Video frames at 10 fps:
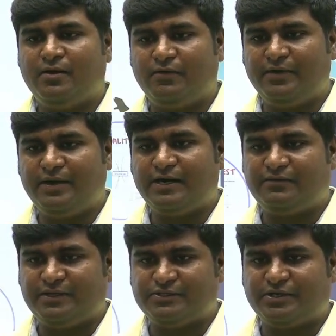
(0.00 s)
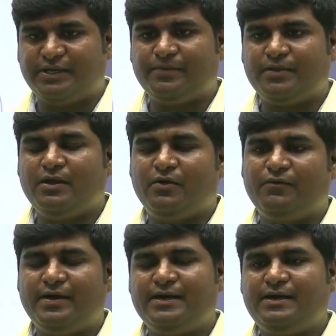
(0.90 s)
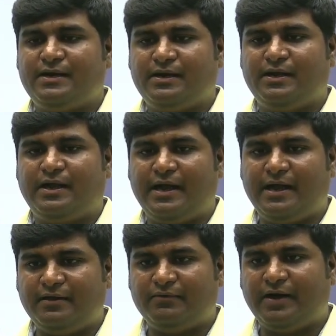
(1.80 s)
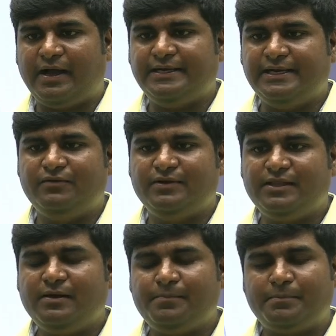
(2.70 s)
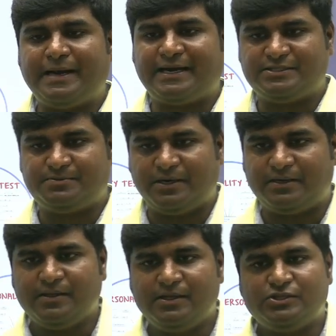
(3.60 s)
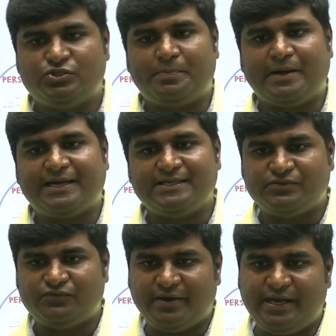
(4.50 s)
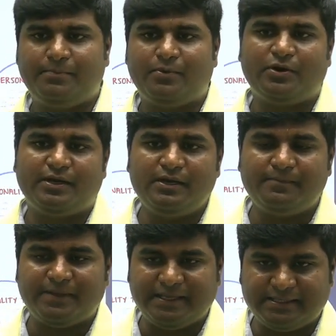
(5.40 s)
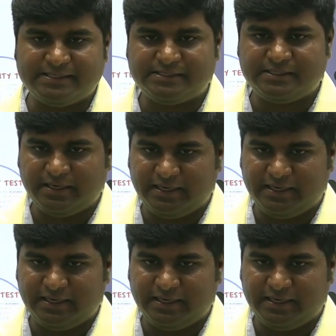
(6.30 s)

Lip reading: Virat phase, okay? Wherein I deal with the practice part. So practice is very important in this,